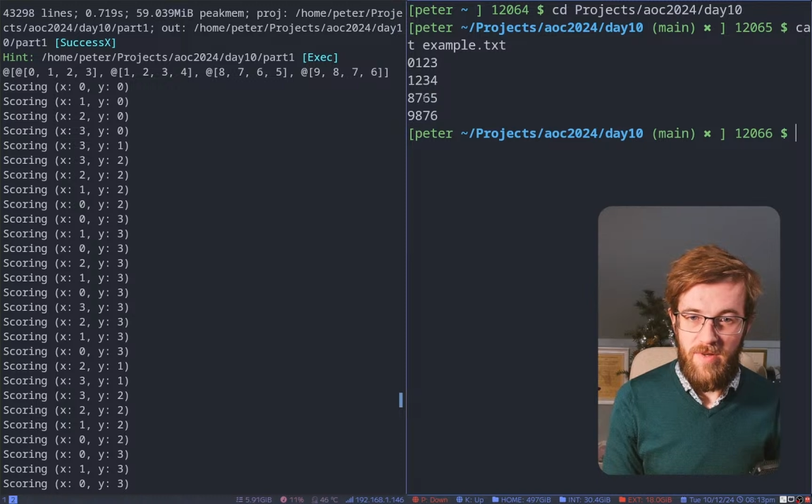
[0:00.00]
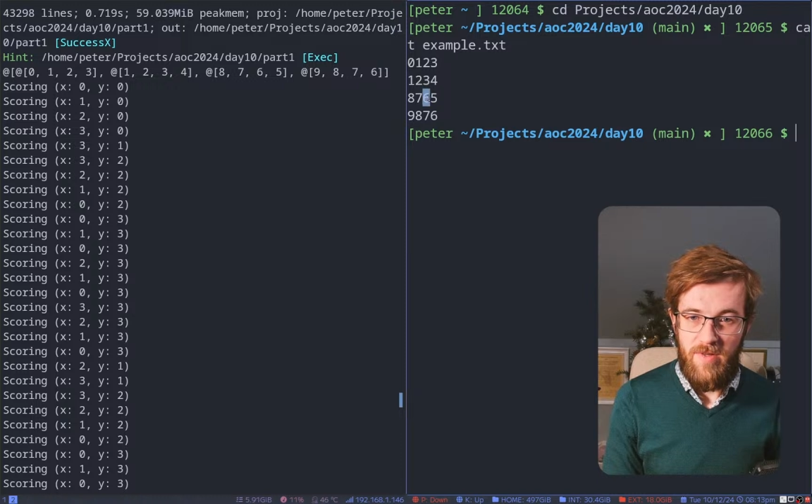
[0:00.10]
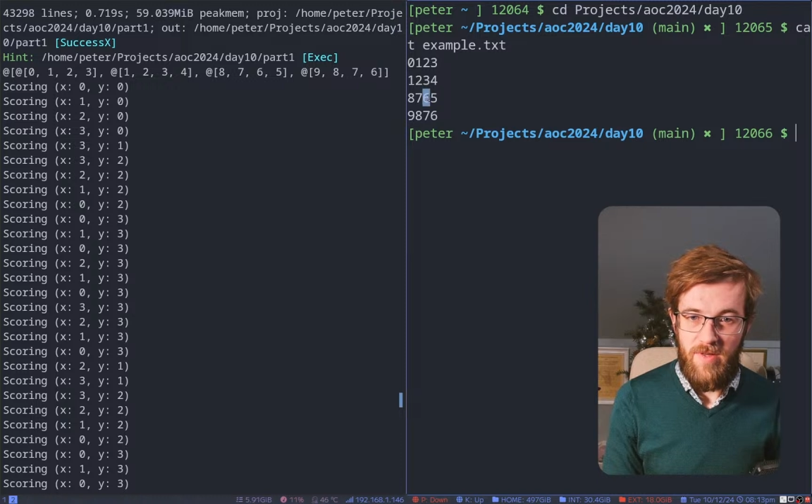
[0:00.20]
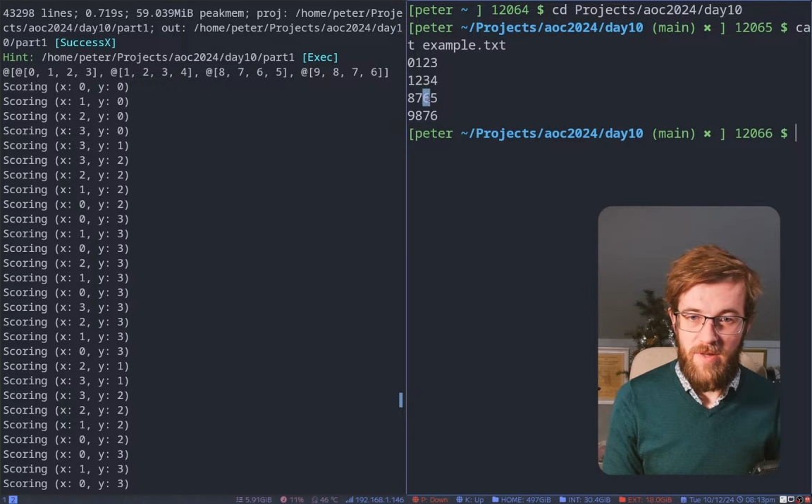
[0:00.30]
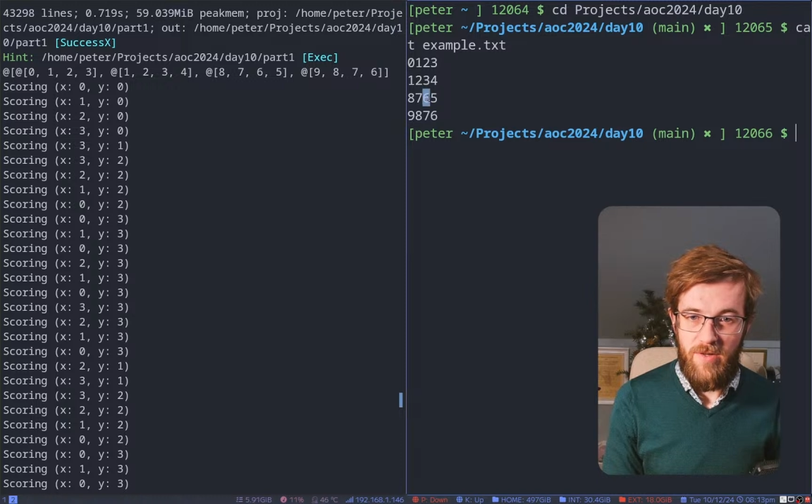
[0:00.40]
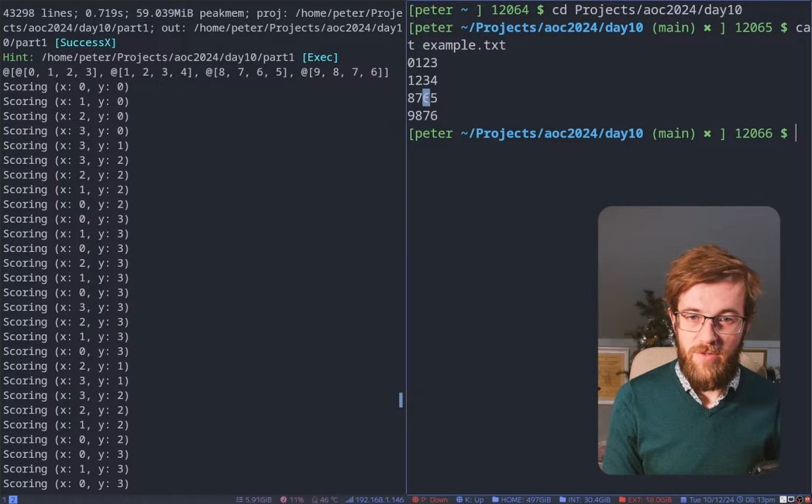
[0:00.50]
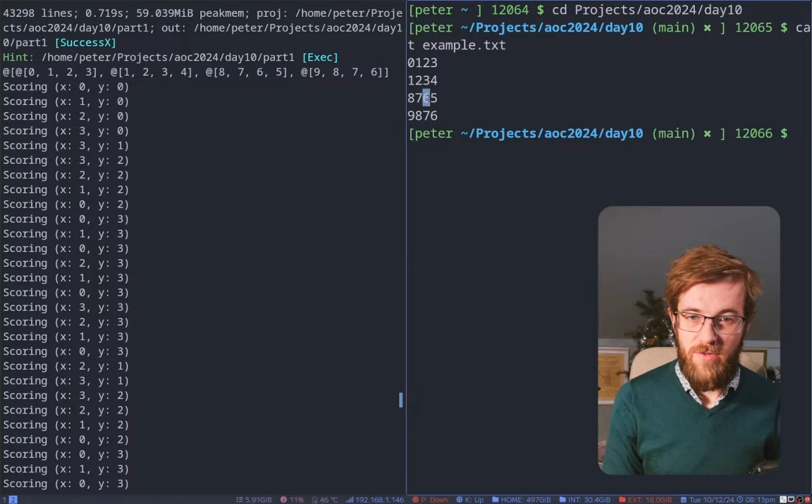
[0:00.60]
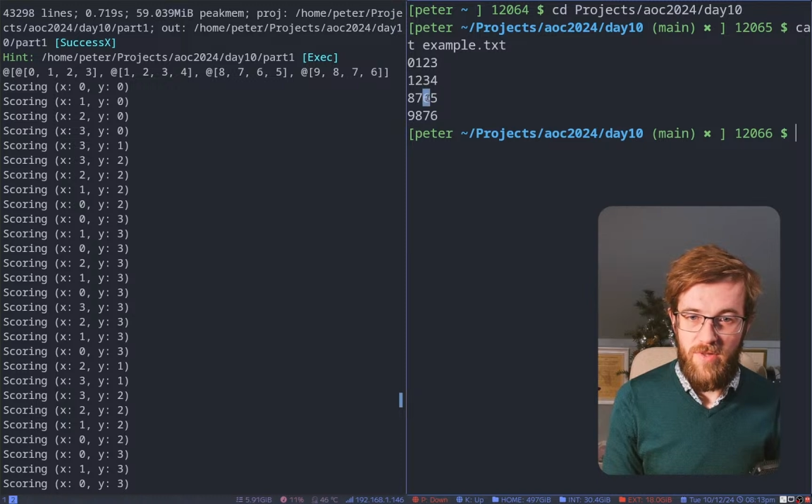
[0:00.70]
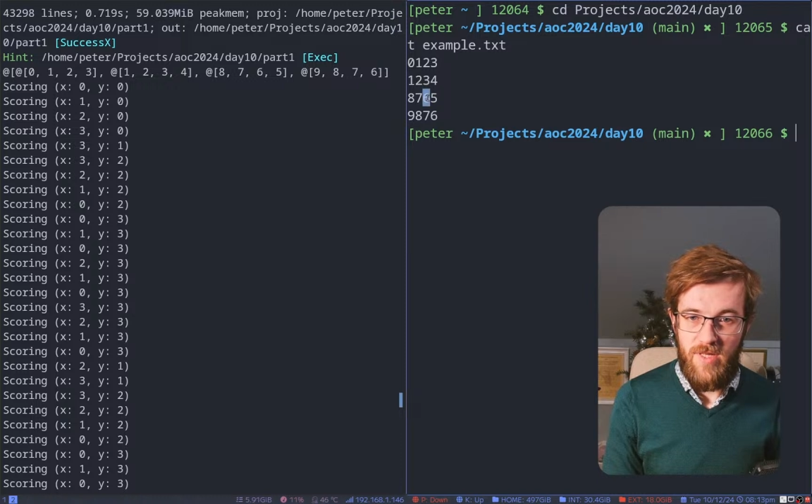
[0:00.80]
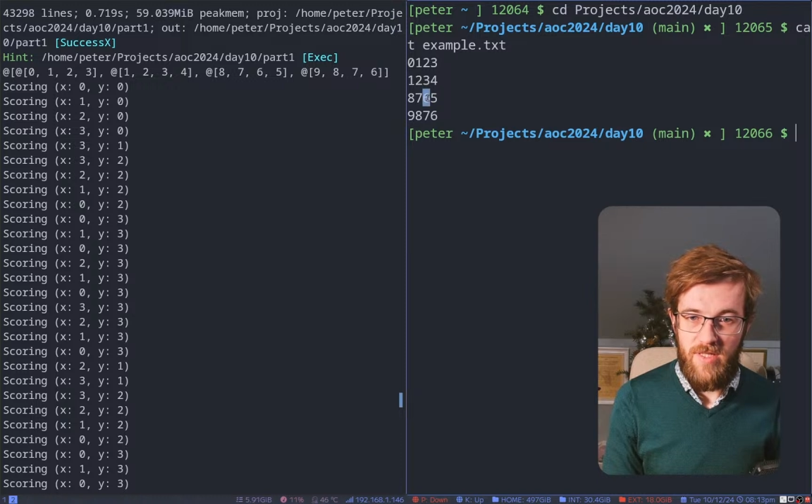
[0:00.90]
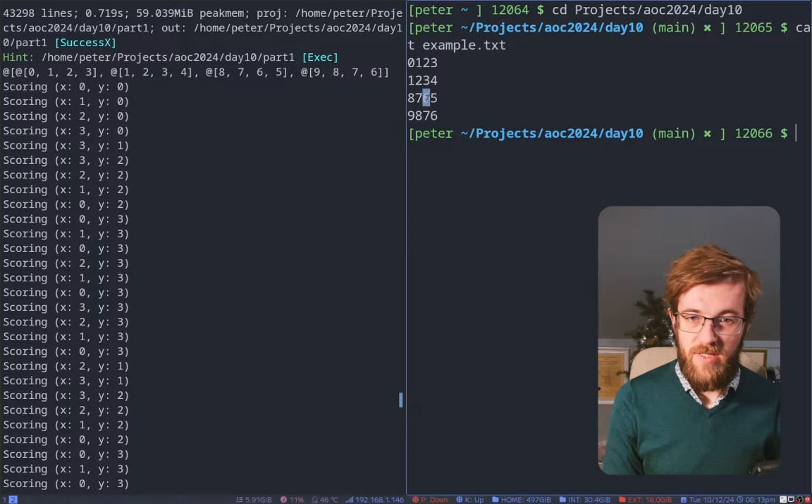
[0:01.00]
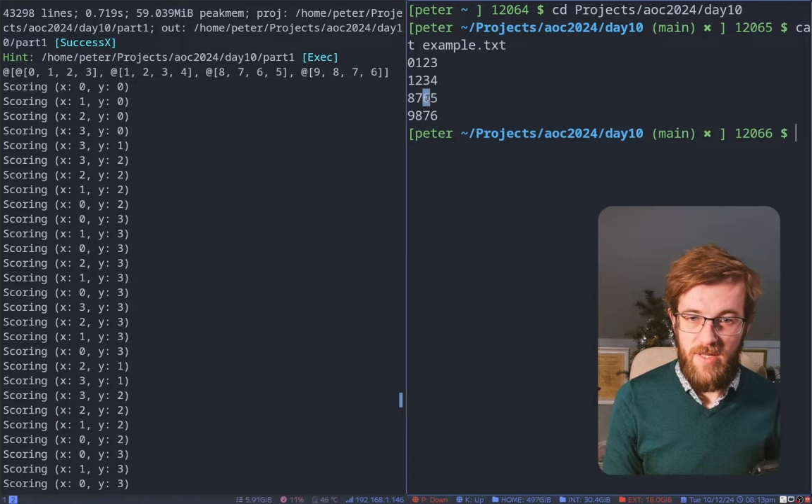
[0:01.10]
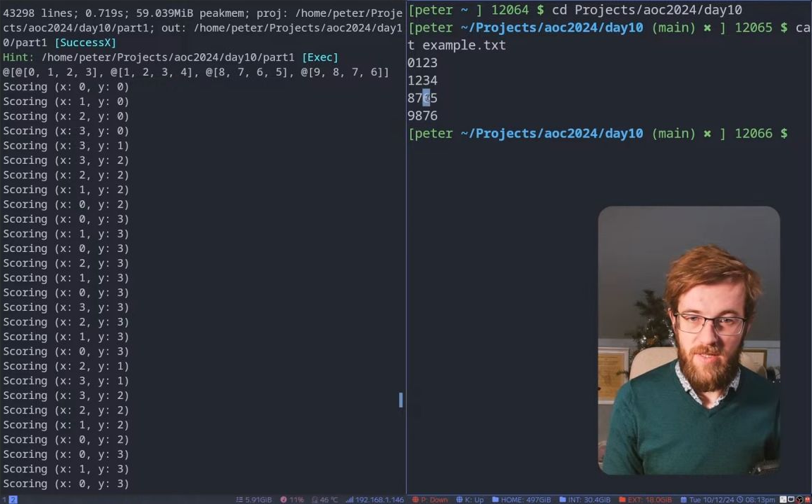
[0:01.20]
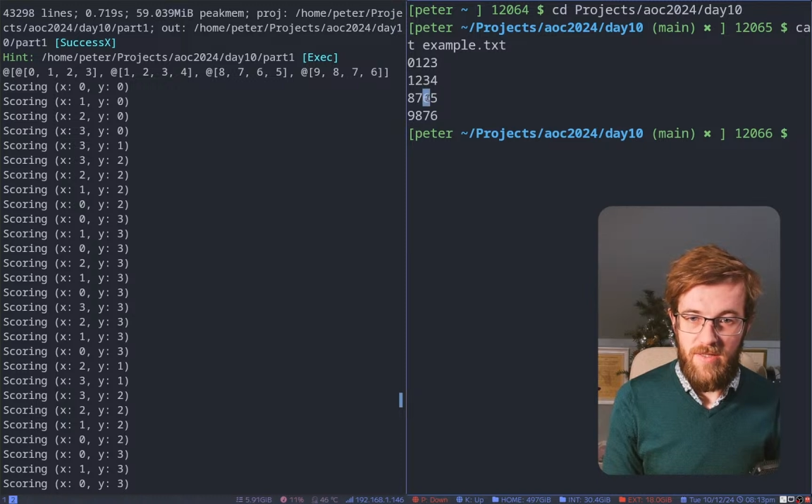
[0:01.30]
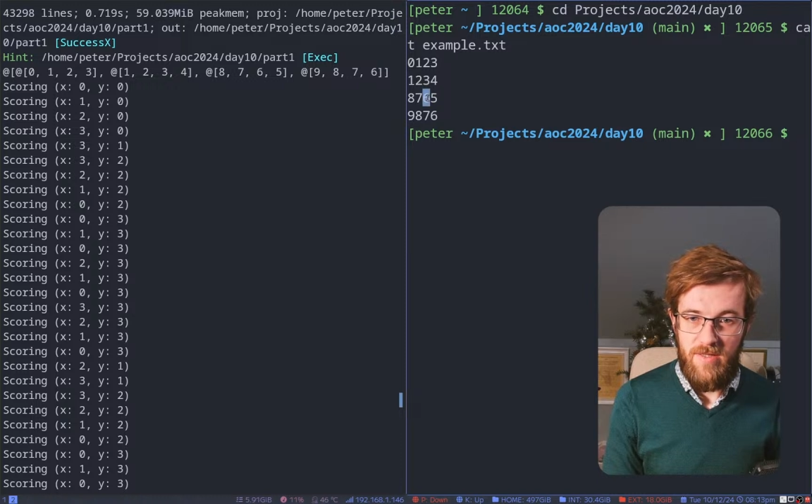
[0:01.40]
Then it goes to this
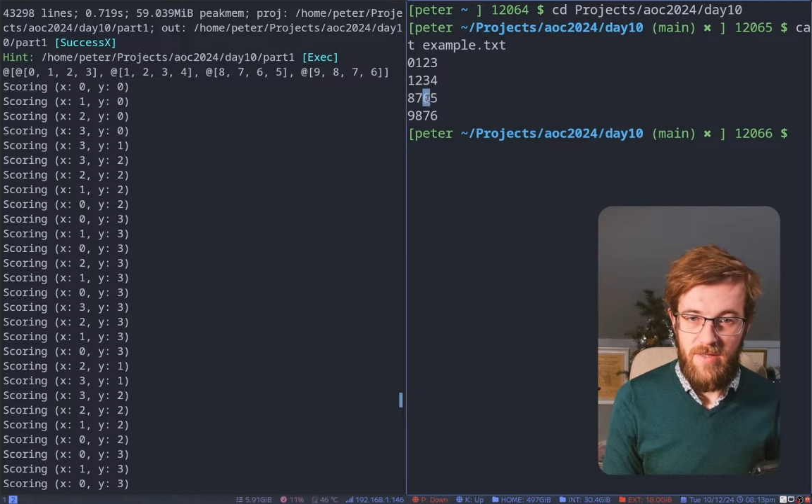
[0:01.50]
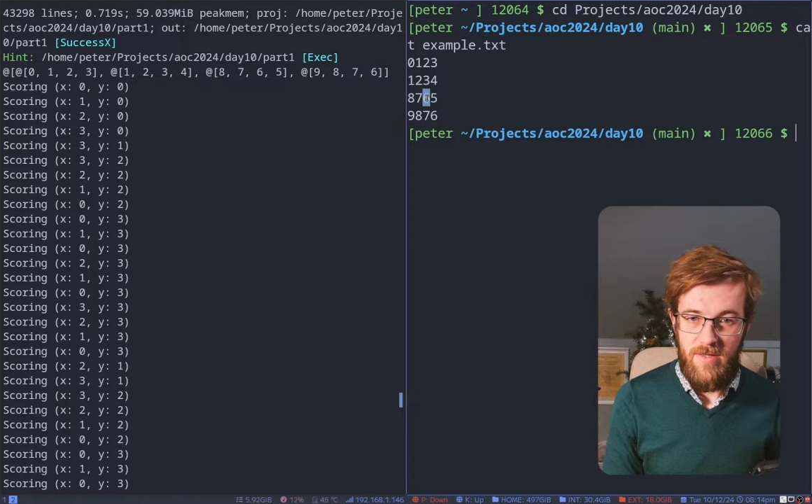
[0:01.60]
6.